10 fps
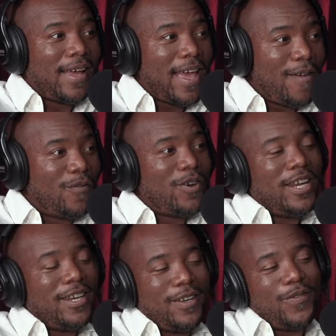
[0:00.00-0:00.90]
every
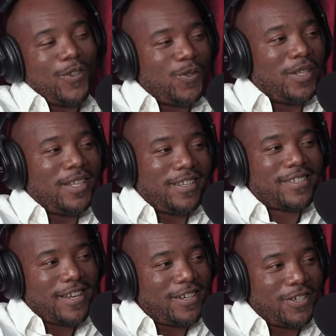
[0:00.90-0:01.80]
individual in this
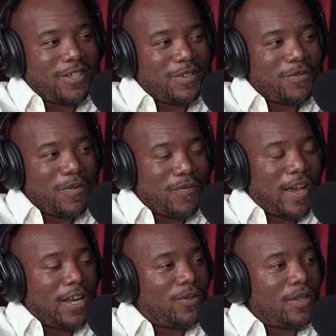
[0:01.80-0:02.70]
country. We
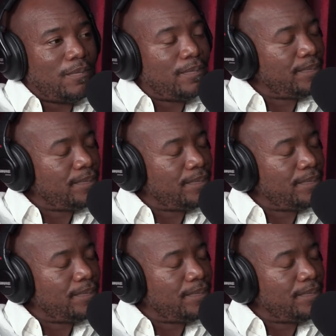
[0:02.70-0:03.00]
value them.